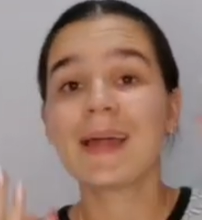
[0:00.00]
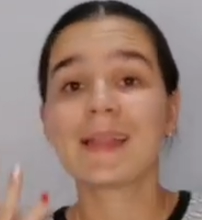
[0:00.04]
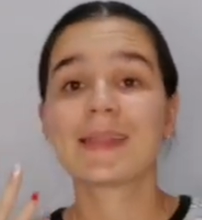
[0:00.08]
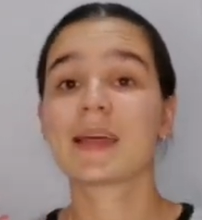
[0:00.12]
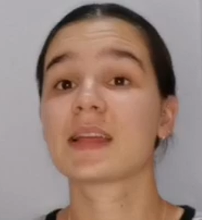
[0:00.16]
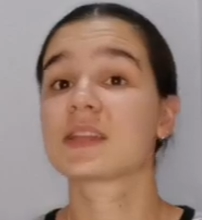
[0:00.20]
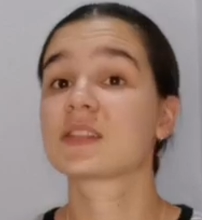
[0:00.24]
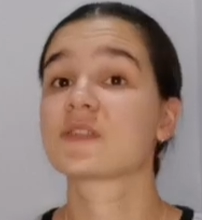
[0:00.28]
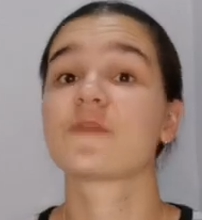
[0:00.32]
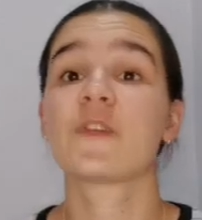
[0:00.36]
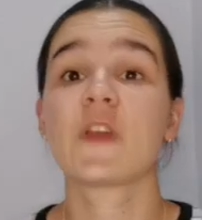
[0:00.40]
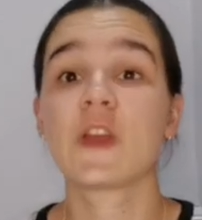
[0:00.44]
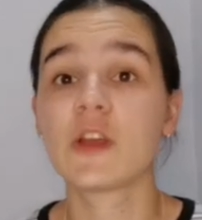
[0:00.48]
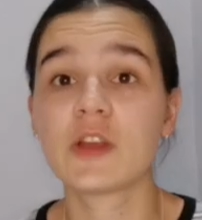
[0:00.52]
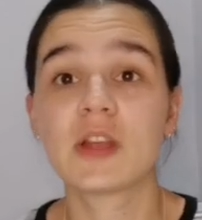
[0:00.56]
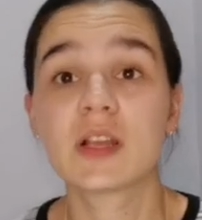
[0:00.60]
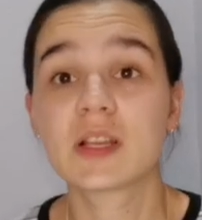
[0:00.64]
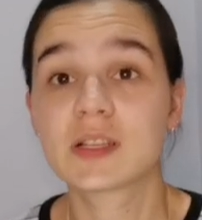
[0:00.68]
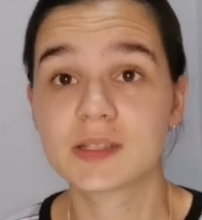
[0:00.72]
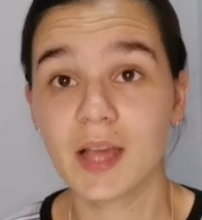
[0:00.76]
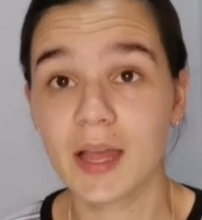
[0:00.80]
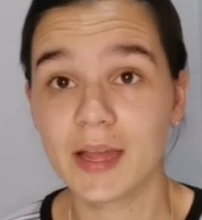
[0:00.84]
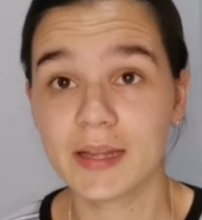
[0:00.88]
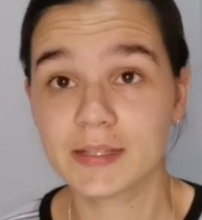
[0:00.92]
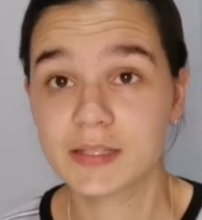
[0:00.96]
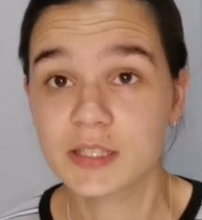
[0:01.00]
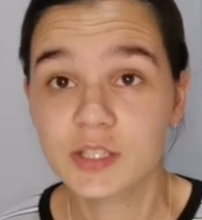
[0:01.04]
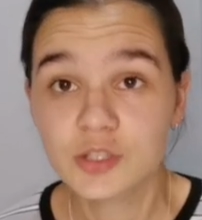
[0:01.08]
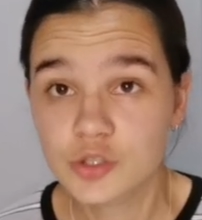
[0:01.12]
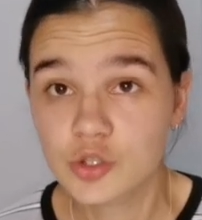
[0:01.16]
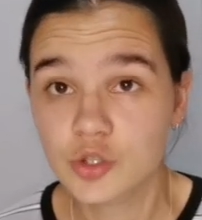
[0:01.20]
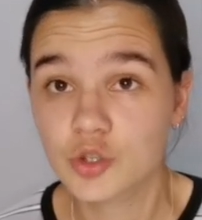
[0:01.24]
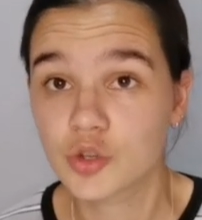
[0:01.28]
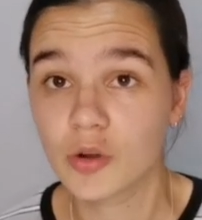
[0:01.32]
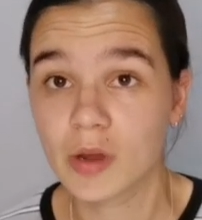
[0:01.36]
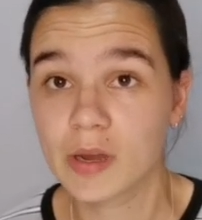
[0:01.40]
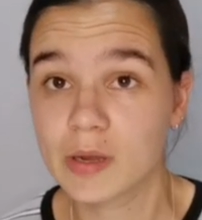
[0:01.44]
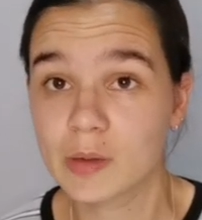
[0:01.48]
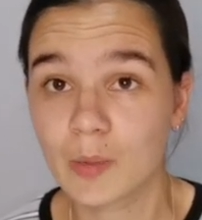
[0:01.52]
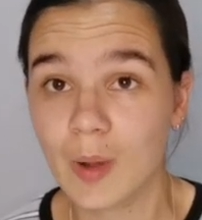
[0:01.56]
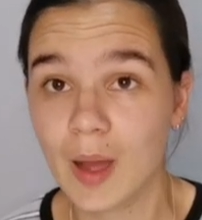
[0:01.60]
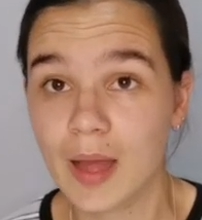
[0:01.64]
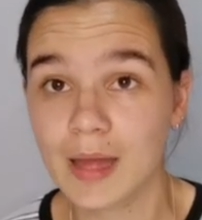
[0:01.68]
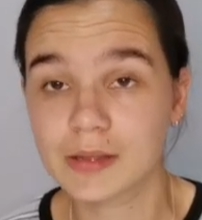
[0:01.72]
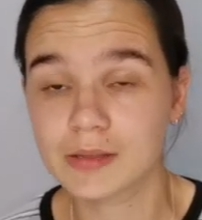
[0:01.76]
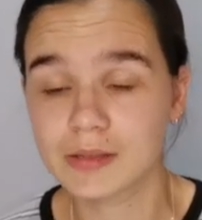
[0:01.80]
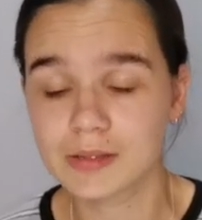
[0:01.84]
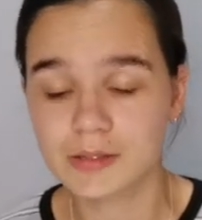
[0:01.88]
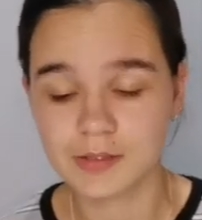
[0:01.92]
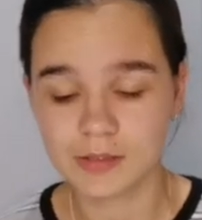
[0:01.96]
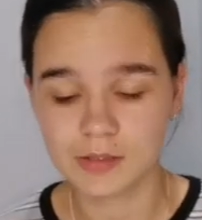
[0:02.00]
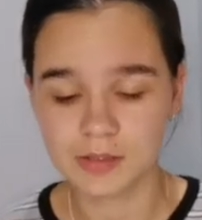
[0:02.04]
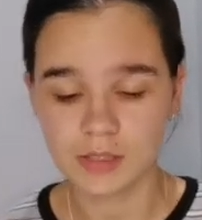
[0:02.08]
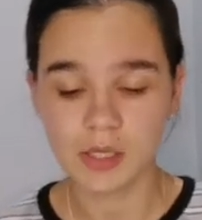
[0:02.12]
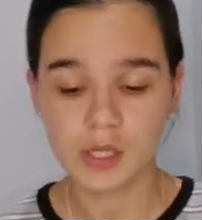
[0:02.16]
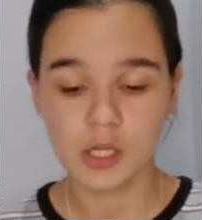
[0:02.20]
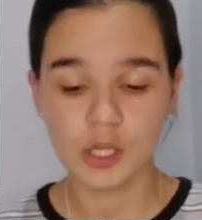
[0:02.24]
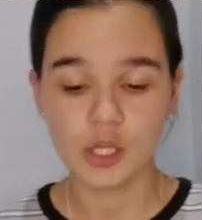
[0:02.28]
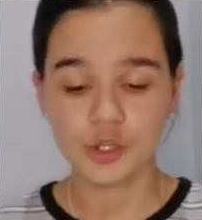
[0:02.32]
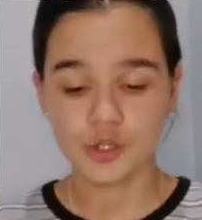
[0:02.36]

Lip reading: That's very exciting to grade ones.